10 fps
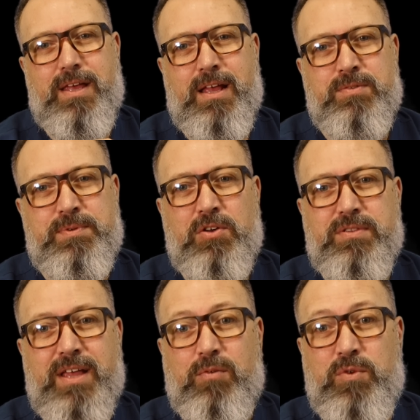And
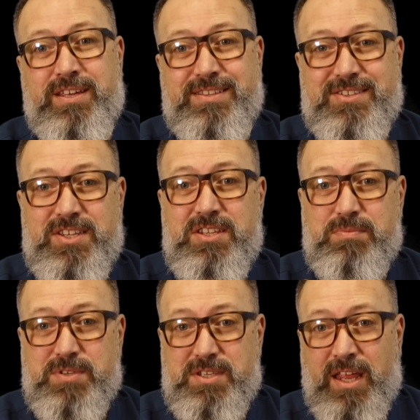beyond that, we can see
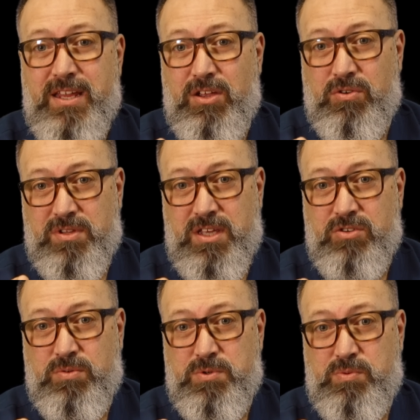some staining on the
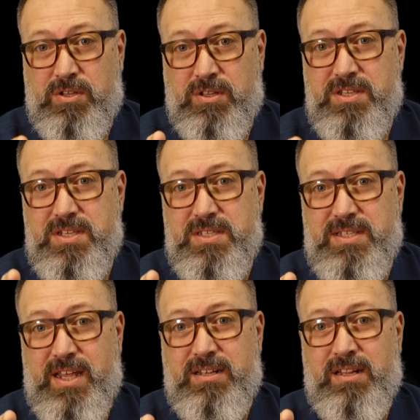eardrum as well. Now this
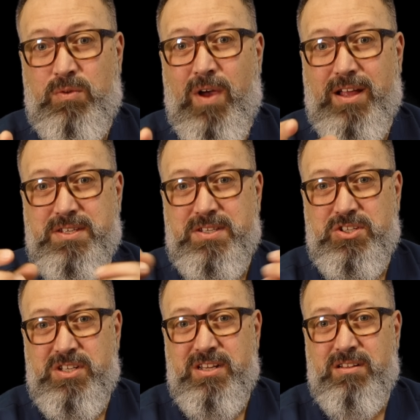isn't technically wax, it's
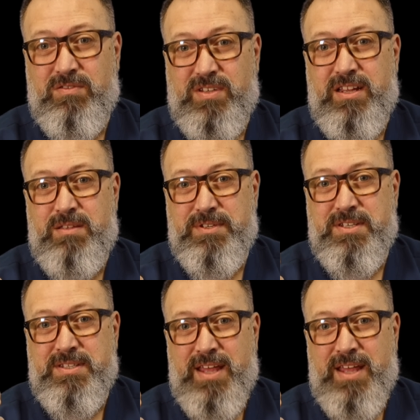just little tiny bits of